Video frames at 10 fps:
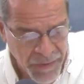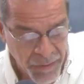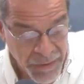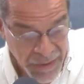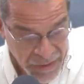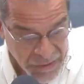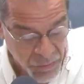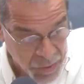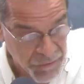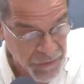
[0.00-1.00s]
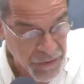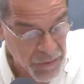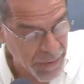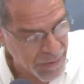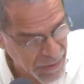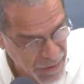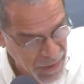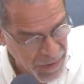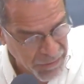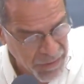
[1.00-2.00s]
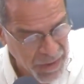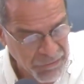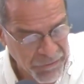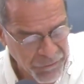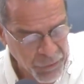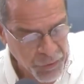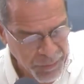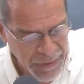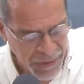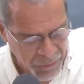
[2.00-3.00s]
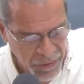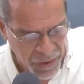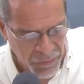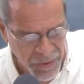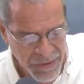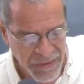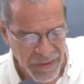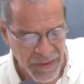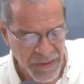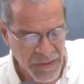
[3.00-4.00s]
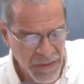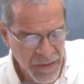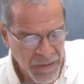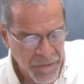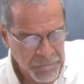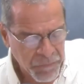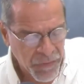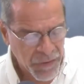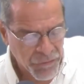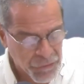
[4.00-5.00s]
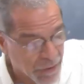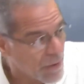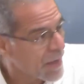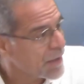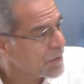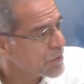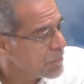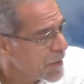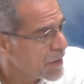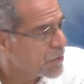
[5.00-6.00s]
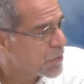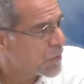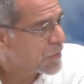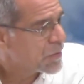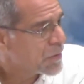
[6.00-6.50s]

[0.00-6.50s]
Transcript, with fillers: I was asked to work for the UN and I, I, I refused. But I want, I want to say this Trinidad and Tobago